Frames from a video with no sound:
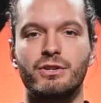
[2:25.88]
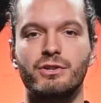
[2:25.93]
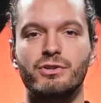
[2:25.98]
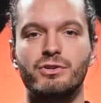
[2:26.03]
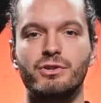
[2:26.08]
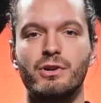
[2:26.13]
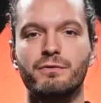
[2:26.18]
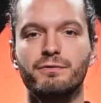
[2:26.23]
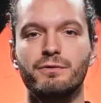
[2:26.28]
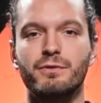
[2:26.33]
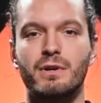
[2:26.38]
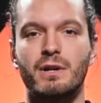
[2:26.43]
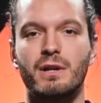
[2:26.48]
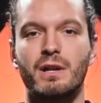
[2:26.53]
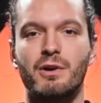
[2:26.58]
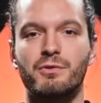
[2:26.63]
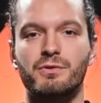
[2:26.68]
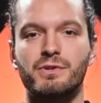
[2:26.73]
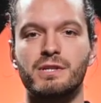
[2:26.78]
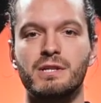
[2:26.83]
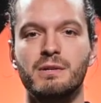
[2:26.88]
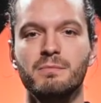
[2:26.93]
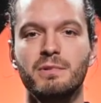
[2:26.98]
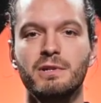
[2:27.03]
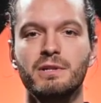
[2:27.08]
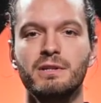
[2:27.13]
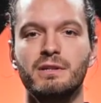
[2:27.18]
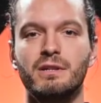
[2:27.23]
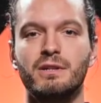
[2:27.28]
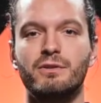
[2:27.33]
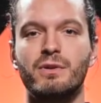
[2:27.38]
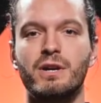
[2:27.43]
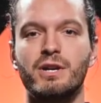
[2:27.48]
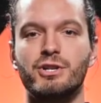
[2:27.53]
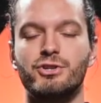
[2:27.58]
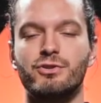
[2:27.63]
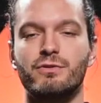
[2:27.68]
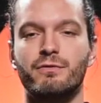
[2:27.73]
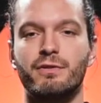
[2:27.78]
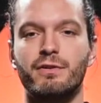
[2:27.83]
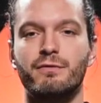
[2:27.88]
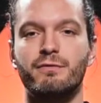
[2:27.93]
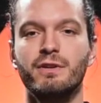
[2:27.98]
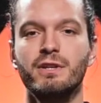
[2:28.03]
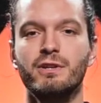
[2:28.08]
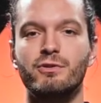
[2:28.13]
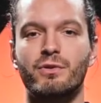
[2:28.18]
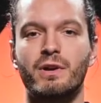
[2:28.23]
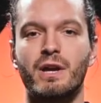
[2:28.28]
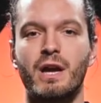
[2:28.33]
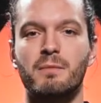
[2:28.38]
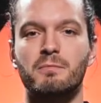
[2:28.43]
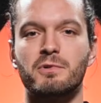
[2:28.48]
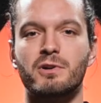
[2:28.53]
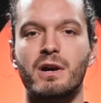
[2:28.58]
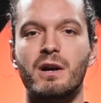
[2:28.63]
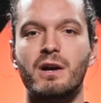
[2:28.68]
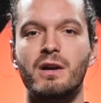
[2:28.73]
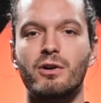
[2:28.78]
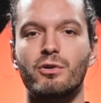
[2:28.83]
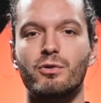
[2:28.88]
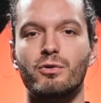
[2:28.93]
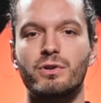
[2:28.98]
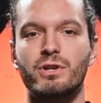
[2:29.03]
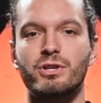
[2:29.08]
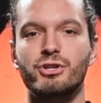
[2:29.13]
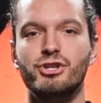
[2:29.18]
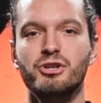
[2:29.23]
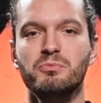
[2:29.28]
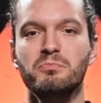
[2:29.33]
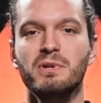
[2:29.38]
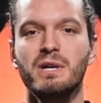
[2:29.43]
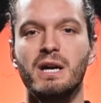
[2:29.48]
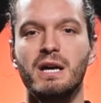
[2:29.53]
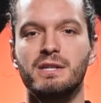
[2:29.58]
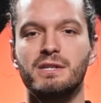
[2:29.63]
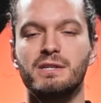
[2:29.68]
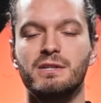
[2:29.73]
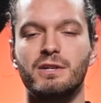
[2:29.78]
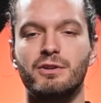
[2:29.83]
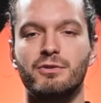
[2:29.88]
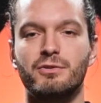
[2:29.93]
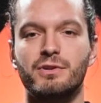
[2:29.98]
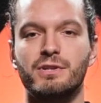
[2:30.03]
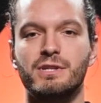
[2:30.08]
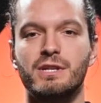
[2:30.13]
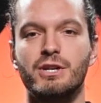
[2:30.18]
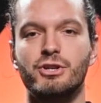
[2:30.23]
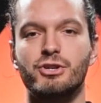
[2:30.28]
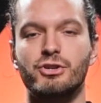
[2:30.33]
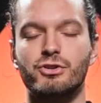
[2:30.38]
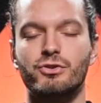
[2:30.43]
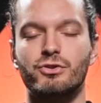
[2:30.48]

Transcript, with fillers: the software allows simple integration of a video camera or a G P S synchronization